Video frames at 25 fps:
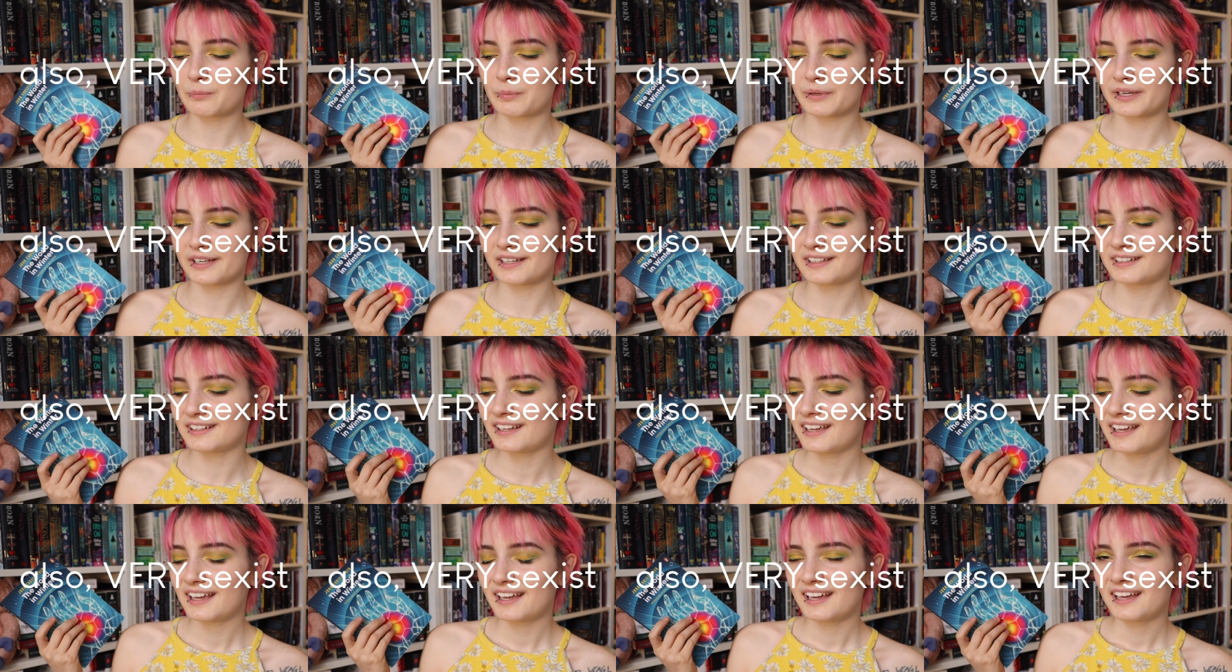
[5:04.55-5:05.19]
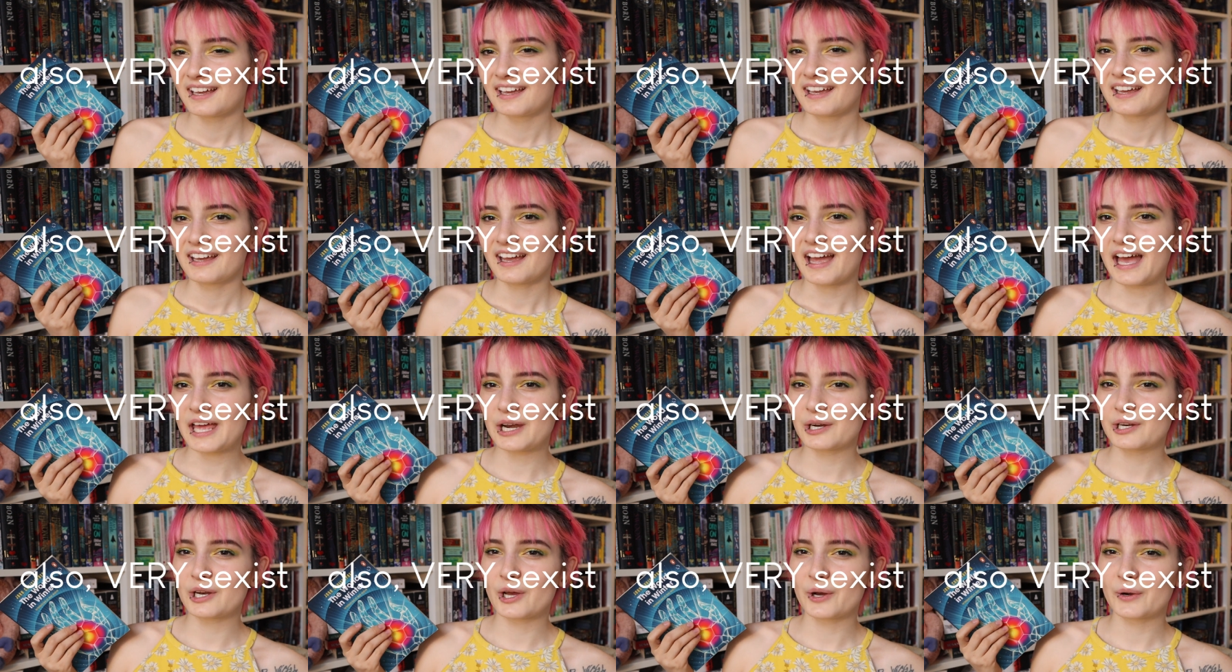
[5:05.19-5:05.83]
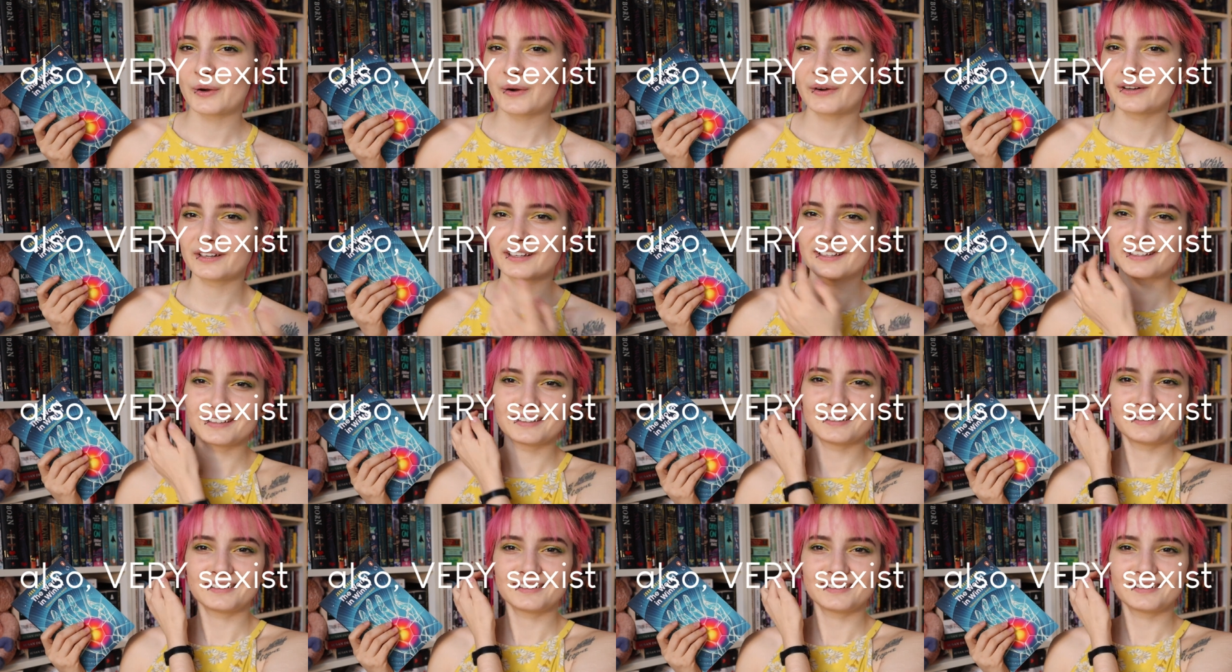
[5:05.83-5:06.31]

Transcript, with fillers: but I don't know.